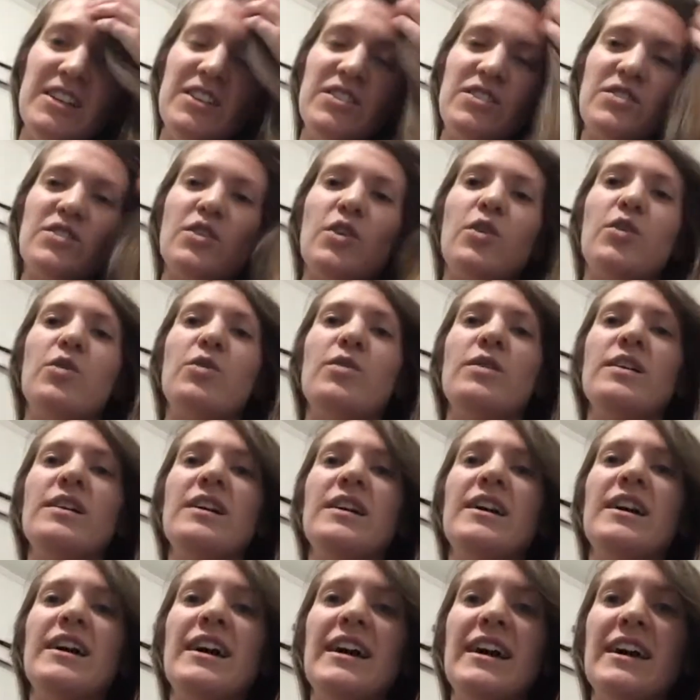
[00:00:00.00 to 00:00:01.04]
So
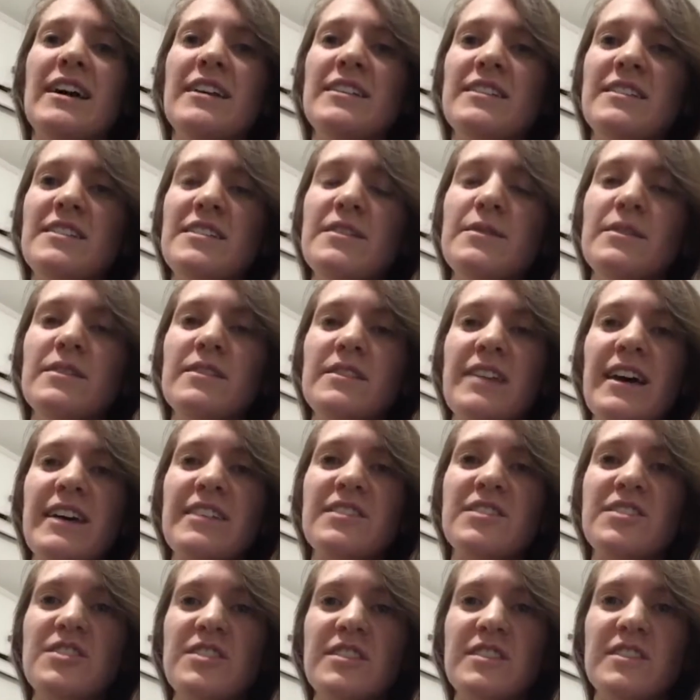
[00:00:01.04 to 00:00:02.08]
to,
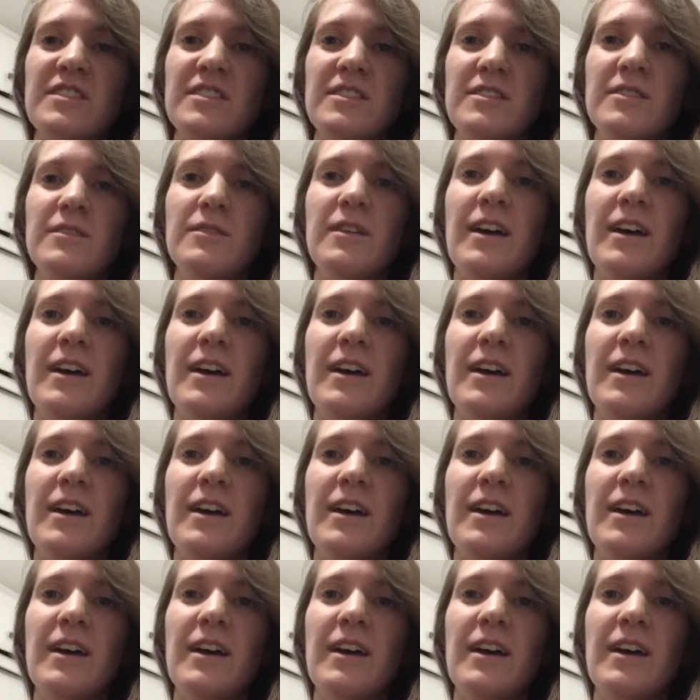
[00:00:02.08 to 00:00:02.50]
that's just